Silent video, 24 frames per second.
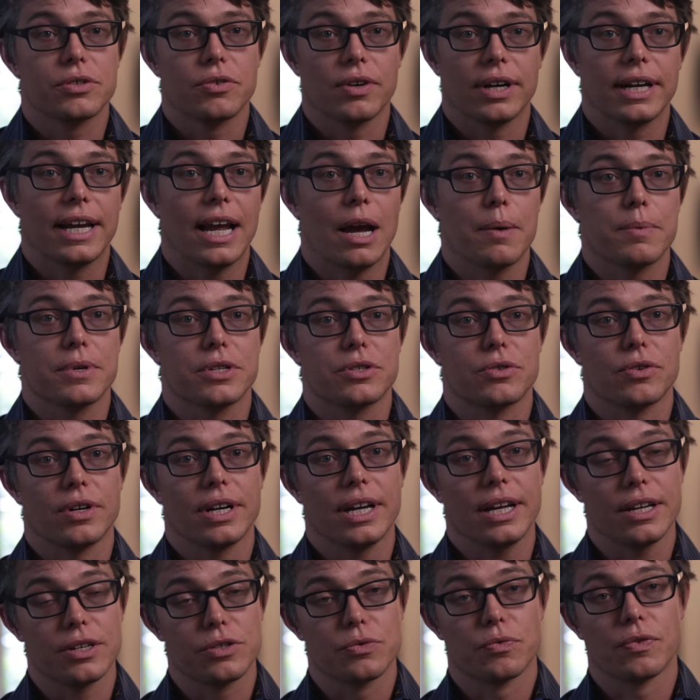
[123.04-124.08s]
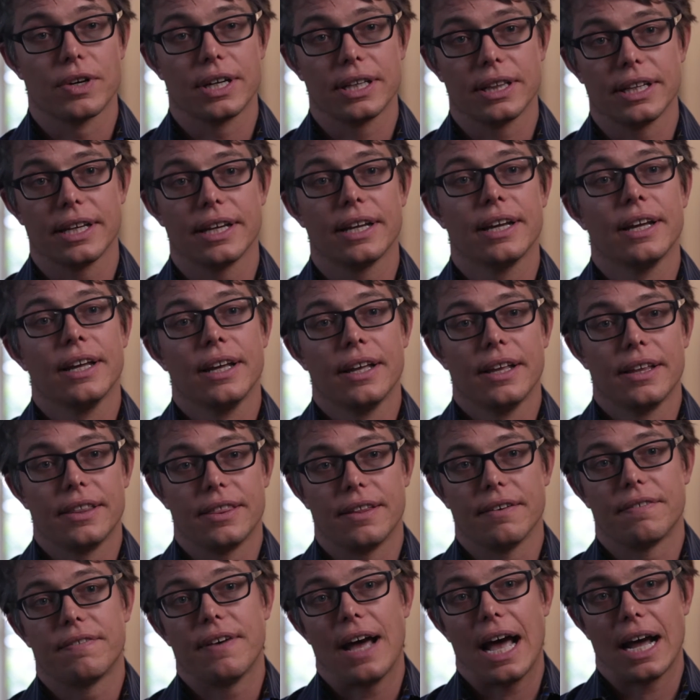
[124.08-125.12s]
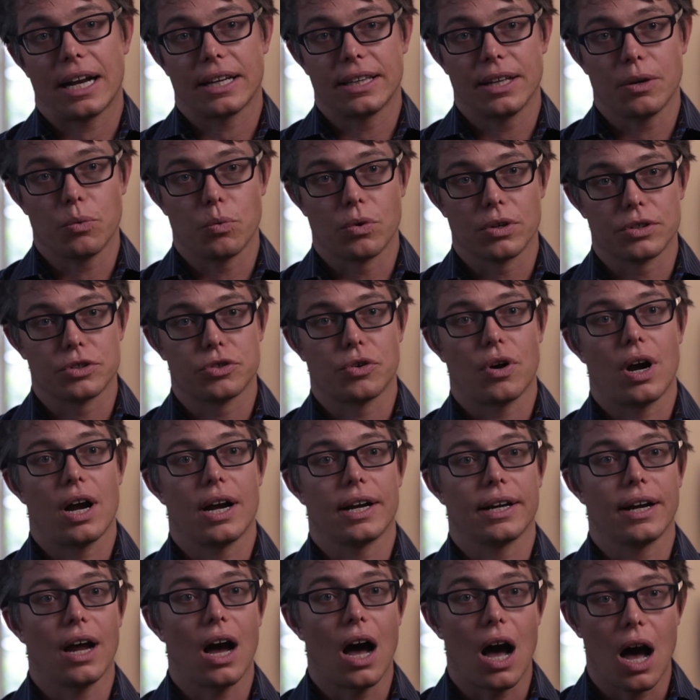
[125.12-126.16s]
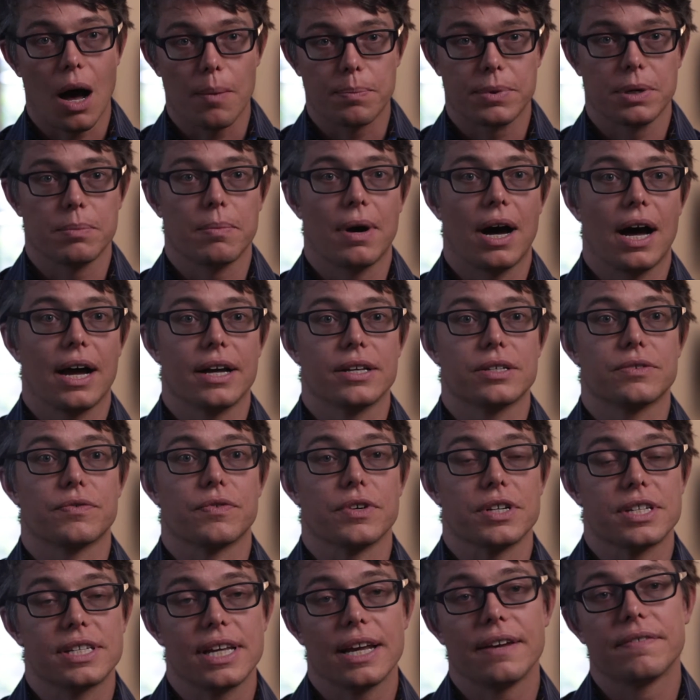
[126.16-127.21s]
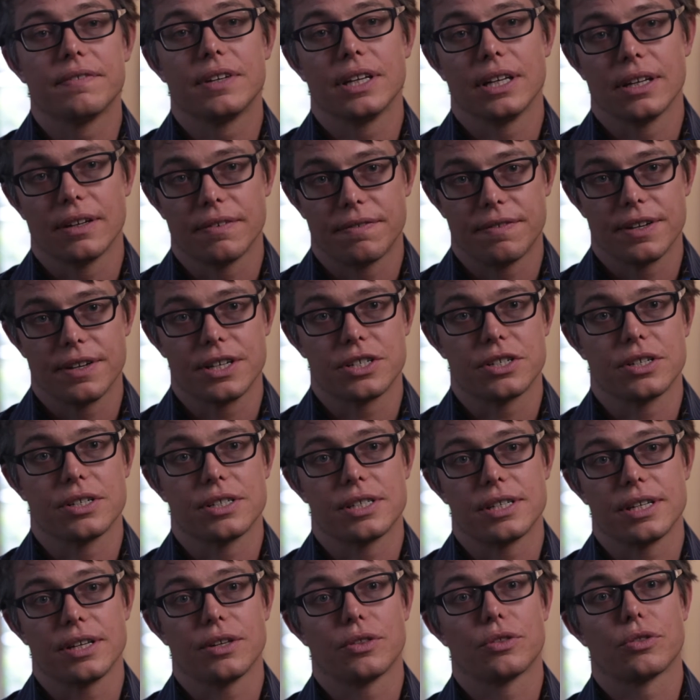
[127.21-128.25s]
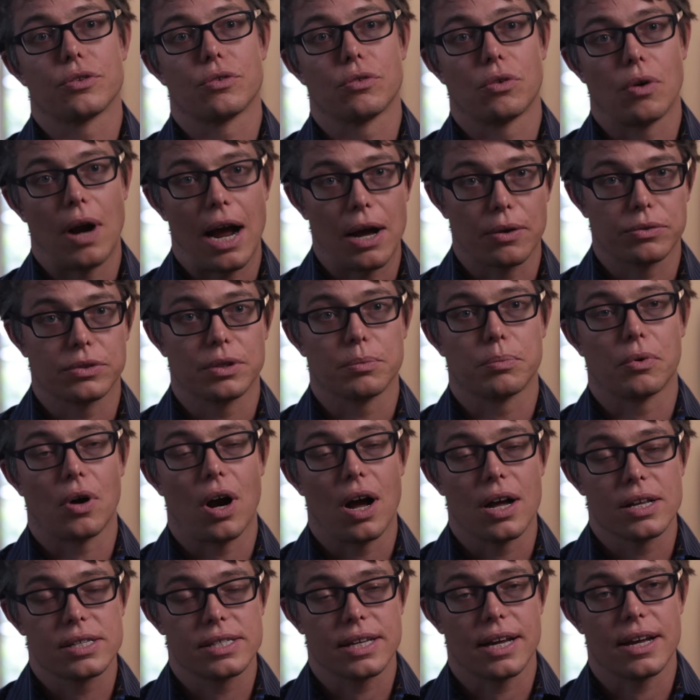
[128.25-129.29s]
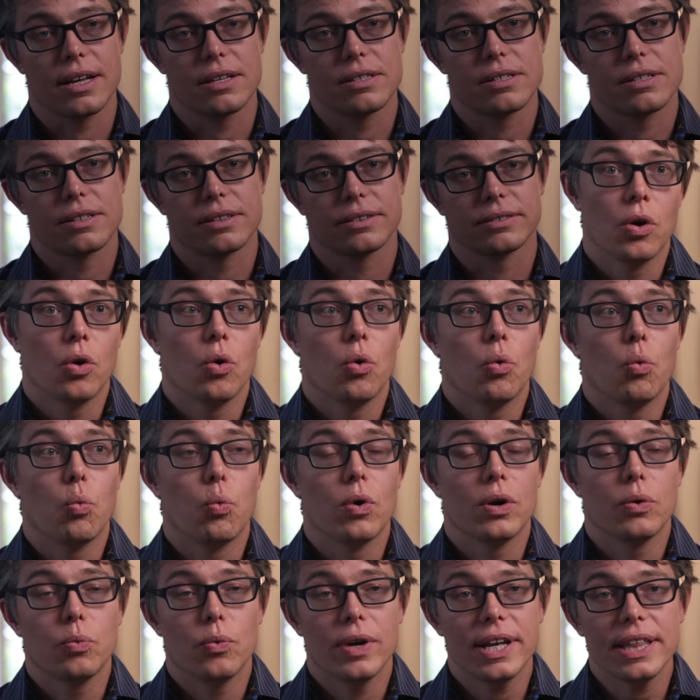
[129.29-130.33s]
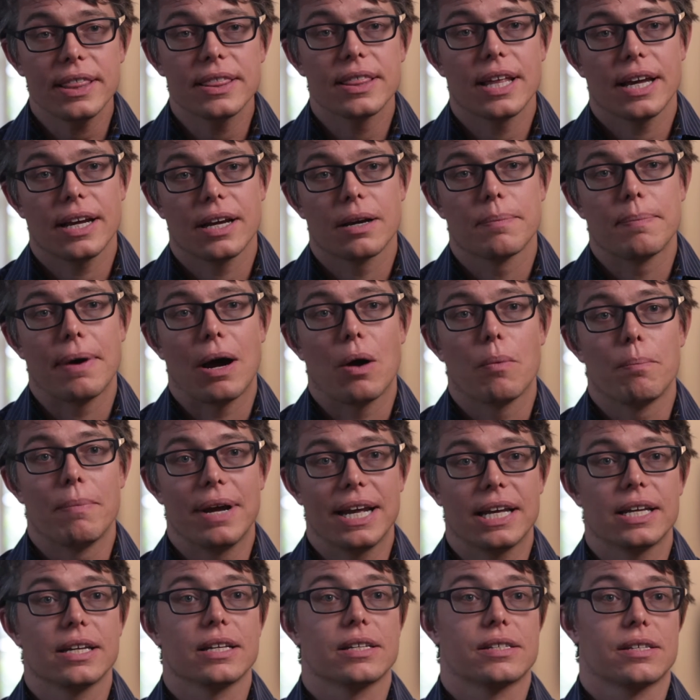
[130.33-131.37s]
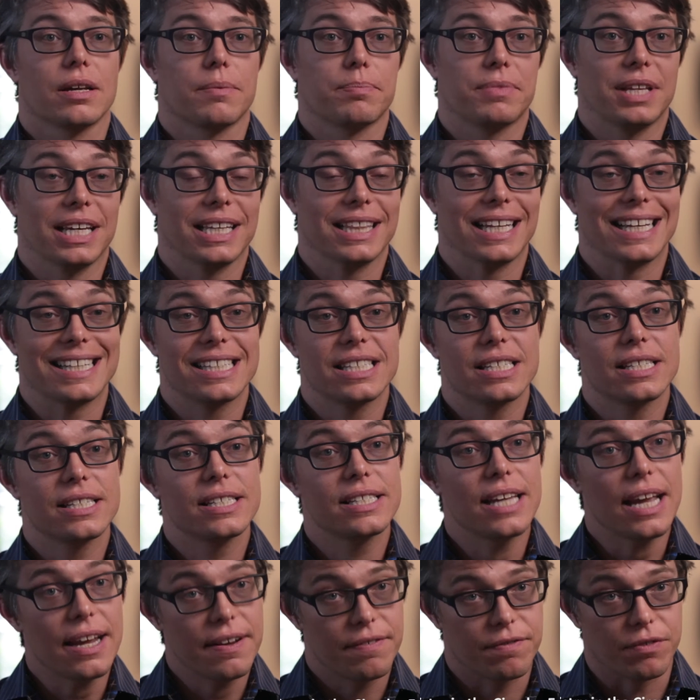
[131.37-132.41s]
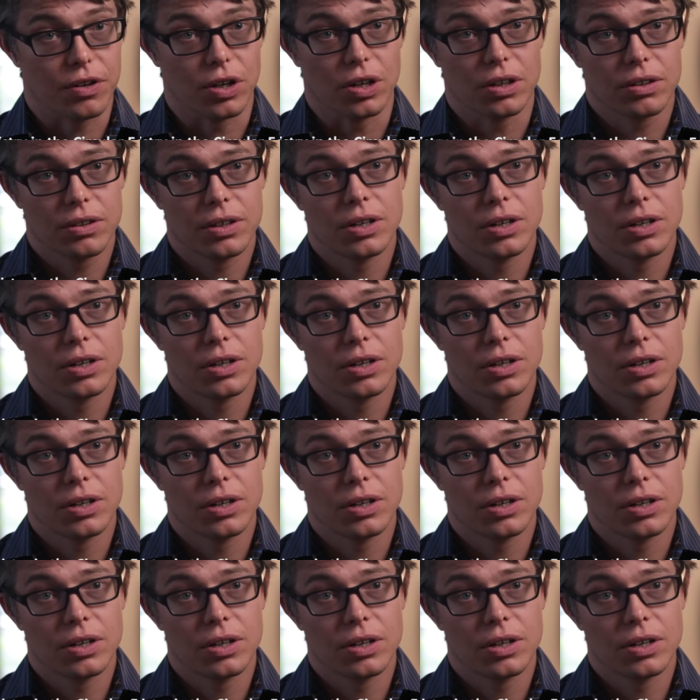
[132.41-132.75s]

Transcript: green chemistry is really the fact that we're trying to optimize for safety and efficiency throughout the process. When we think about making something that's safer,